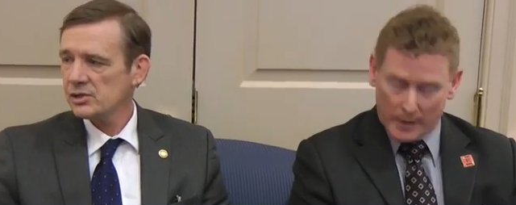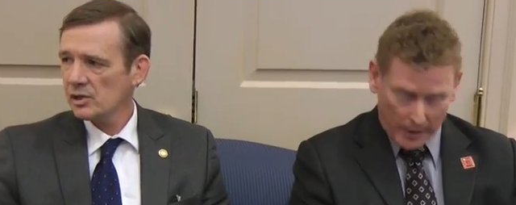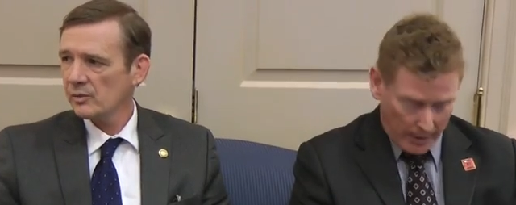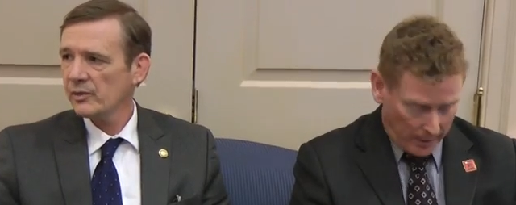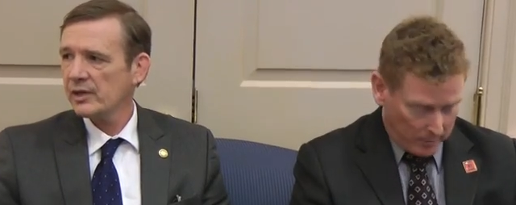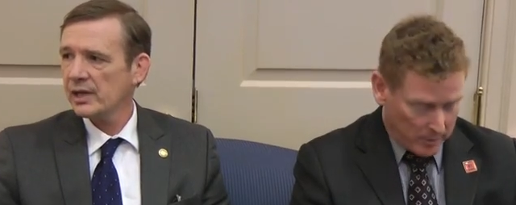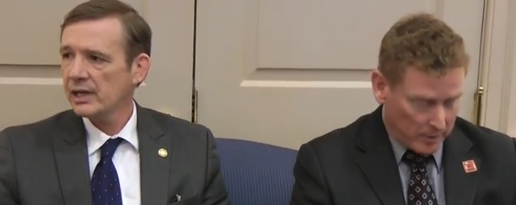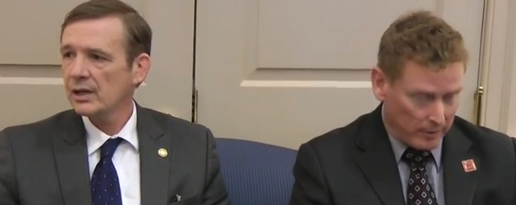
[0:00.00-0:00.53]

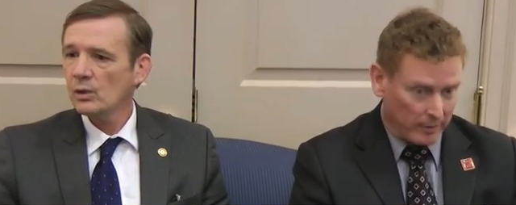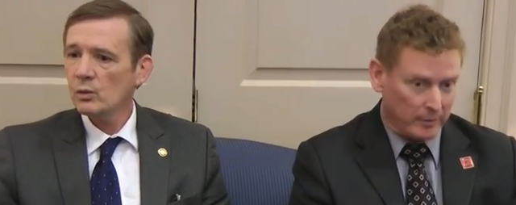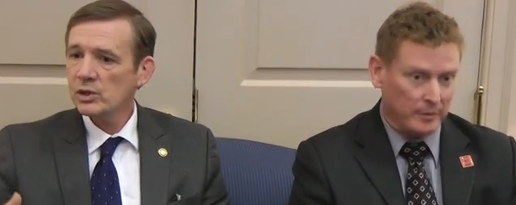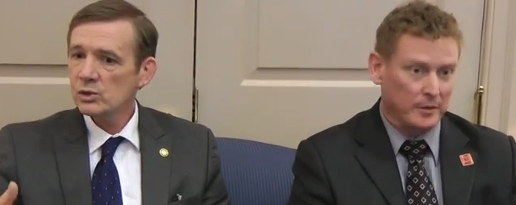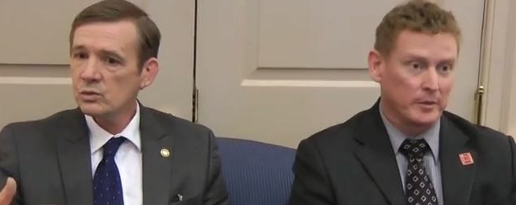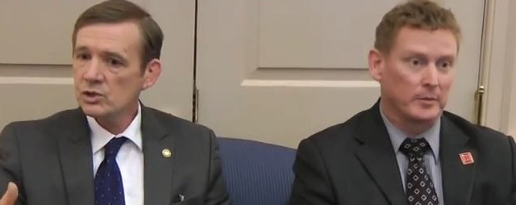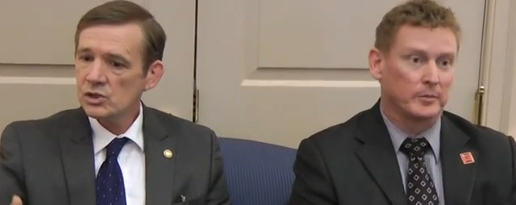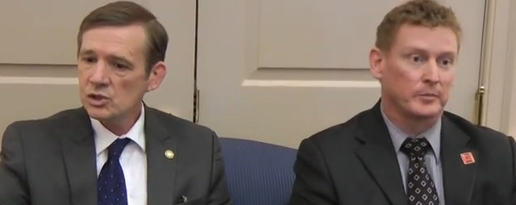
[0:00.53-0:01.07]
Speaker 1: something
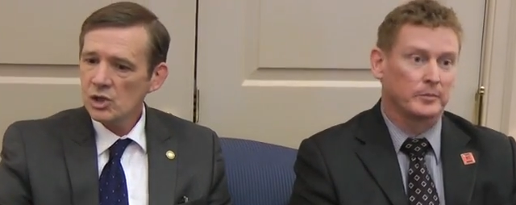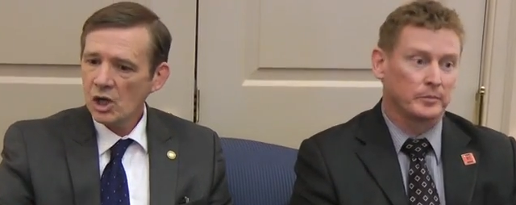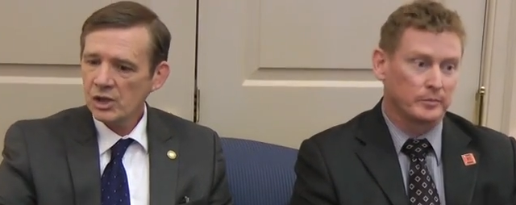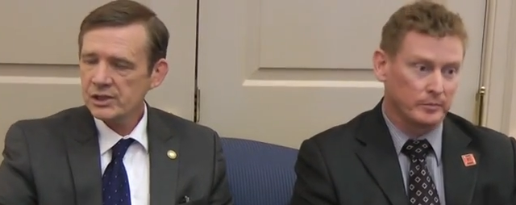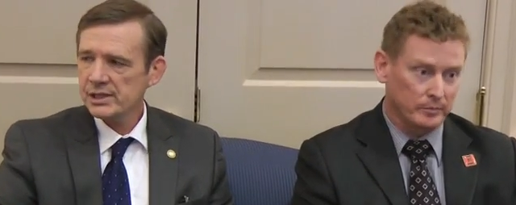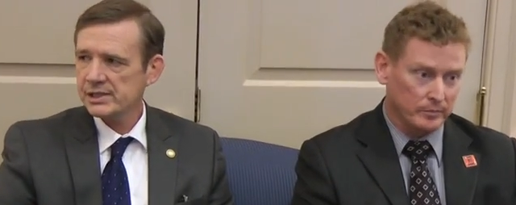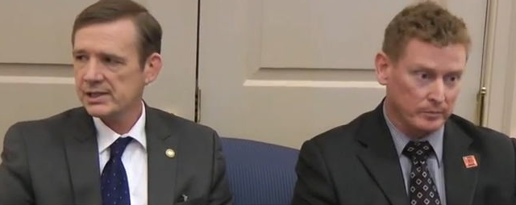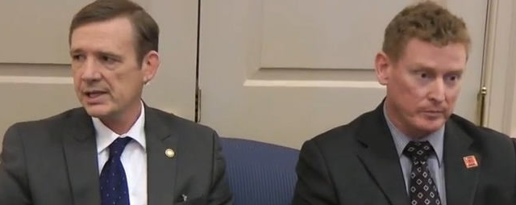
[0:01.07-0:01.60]
which was
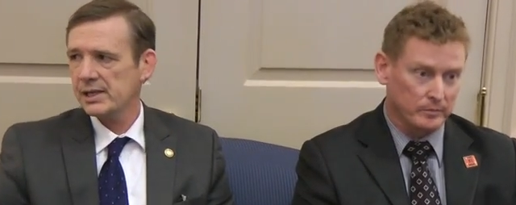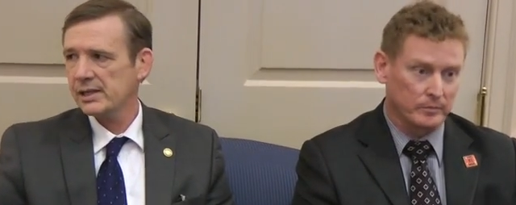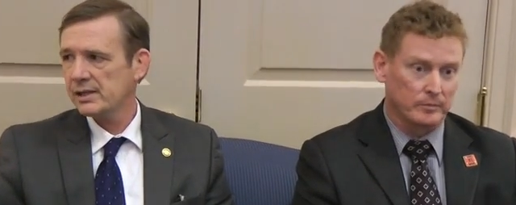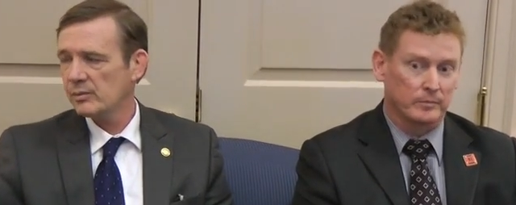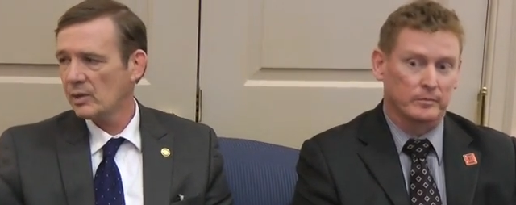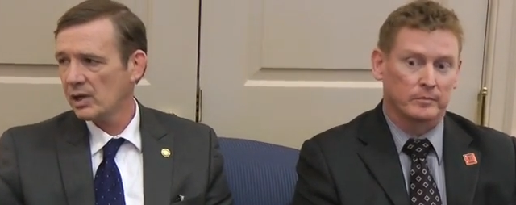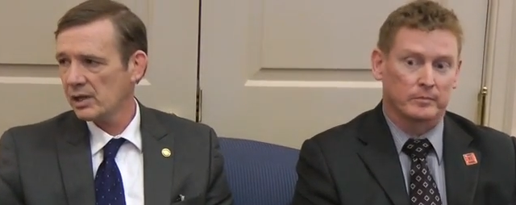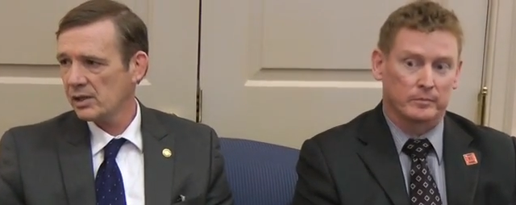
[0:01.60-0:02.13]
not
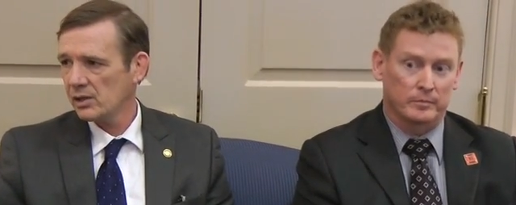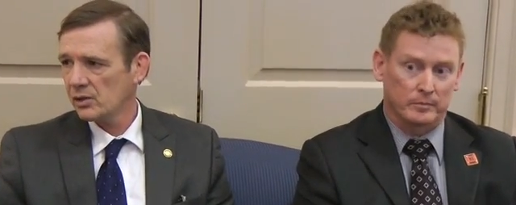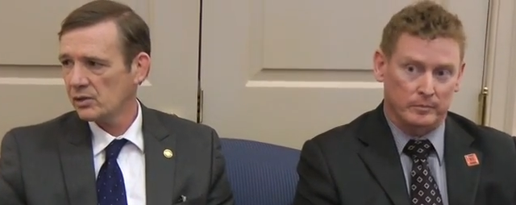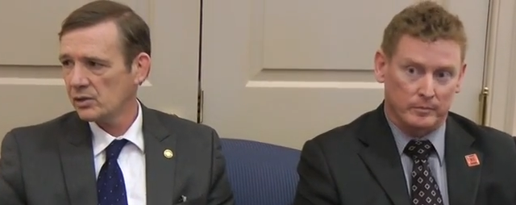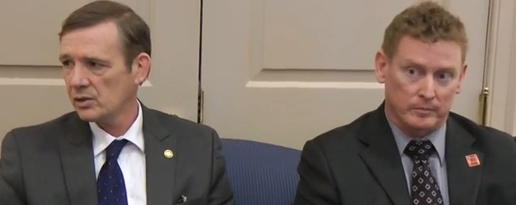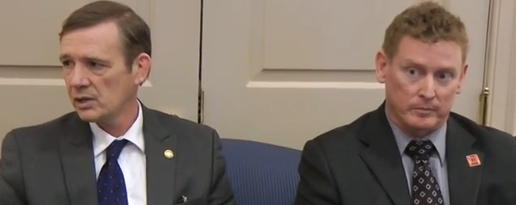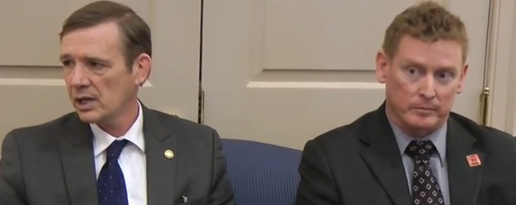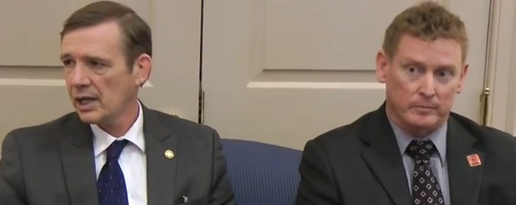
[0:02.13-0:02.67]
intended by the
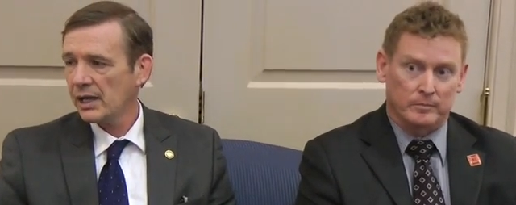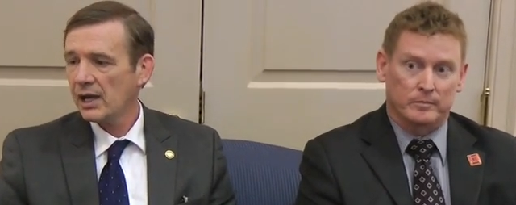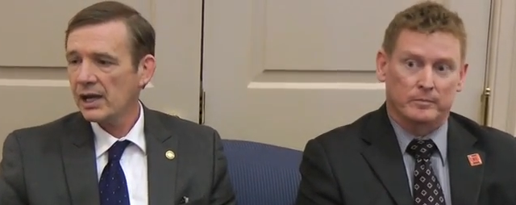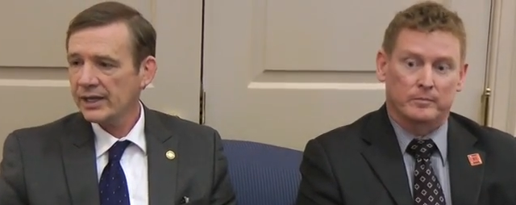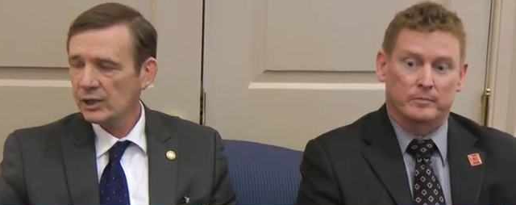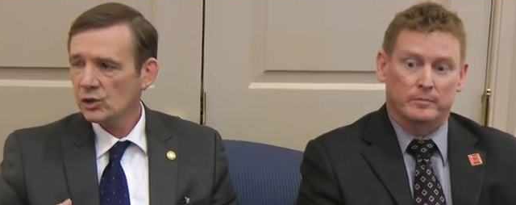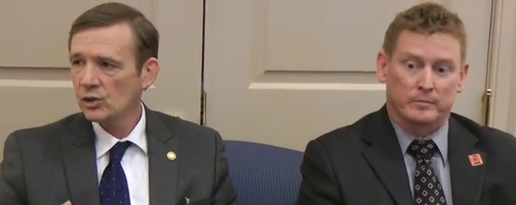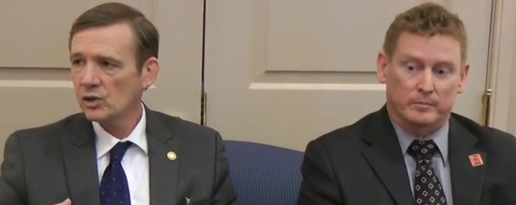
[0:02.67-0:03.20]
law, and
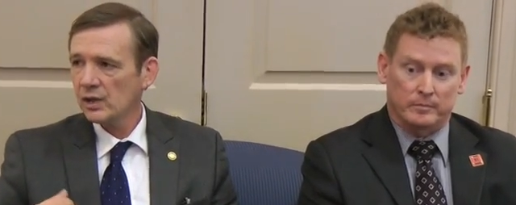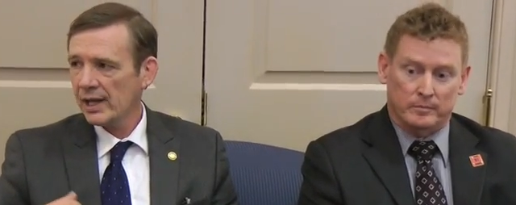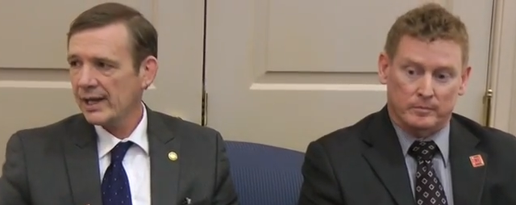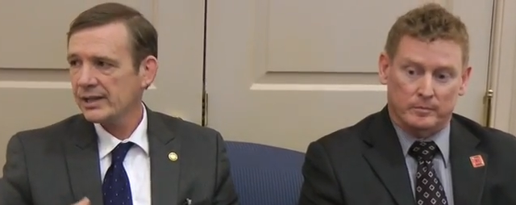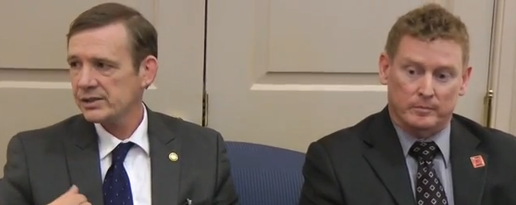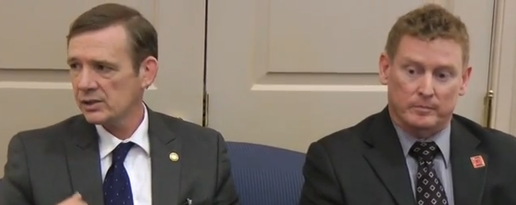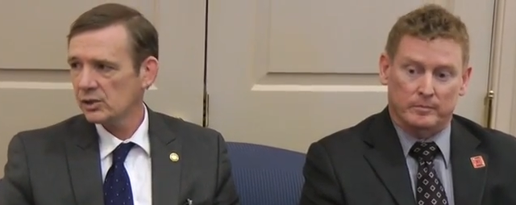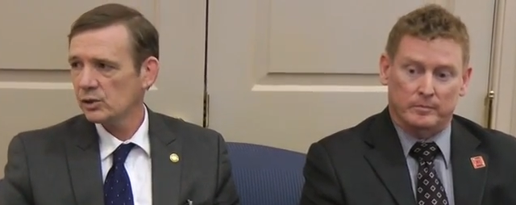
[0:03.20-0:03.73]
I call that a